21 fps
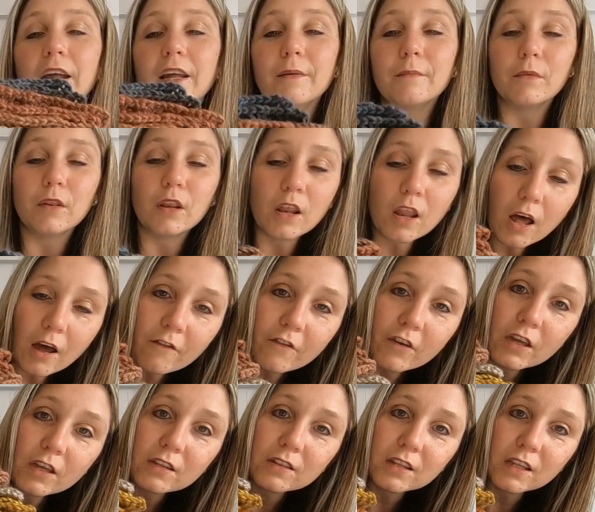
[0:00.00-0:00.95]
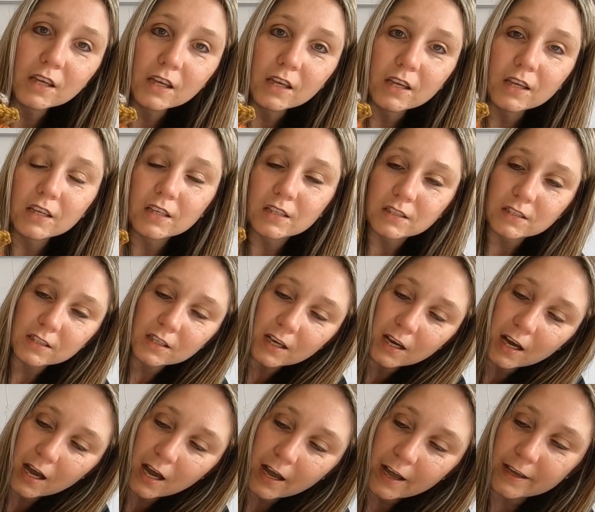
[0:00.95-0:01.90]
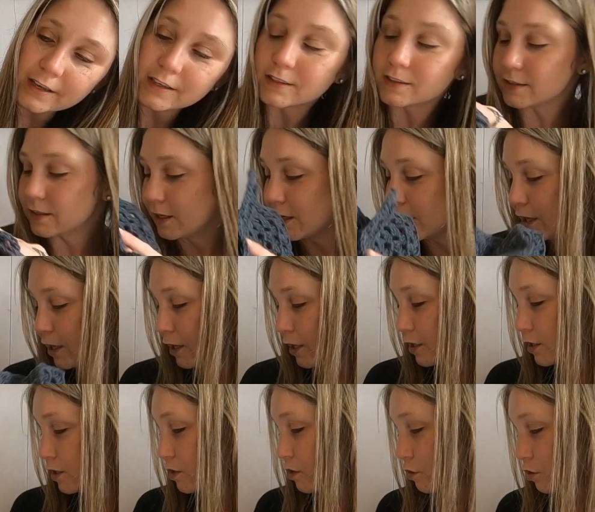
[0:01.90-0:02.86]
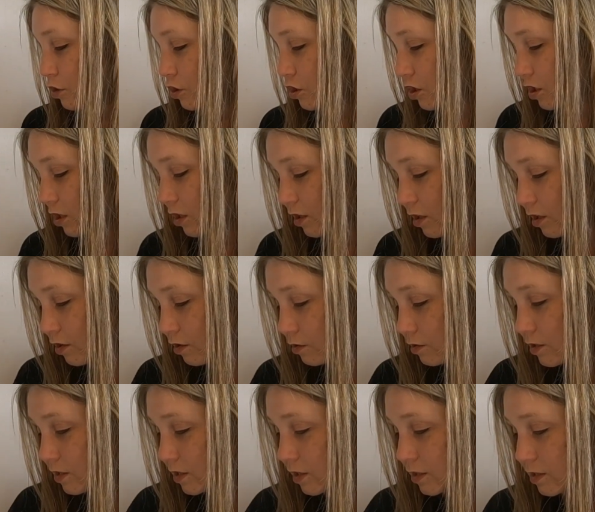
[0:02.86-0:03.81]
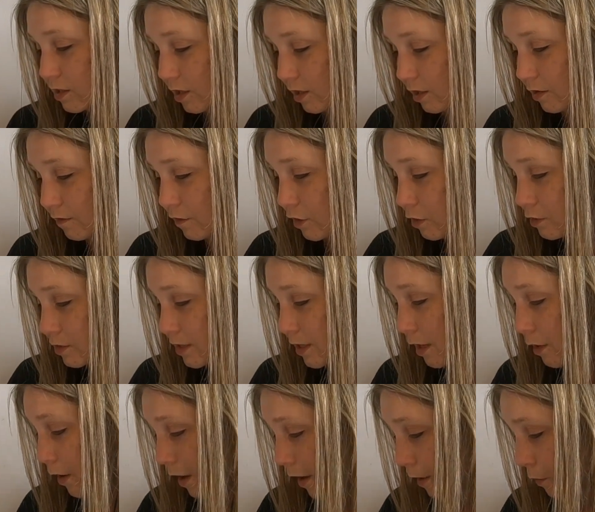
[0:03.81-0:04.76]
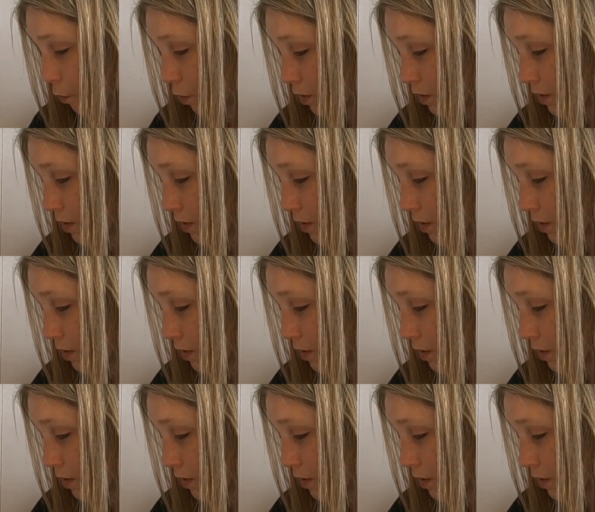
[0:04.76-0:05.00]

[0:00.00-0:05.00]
am loving these, guys. So she used a ton of those. Now, I will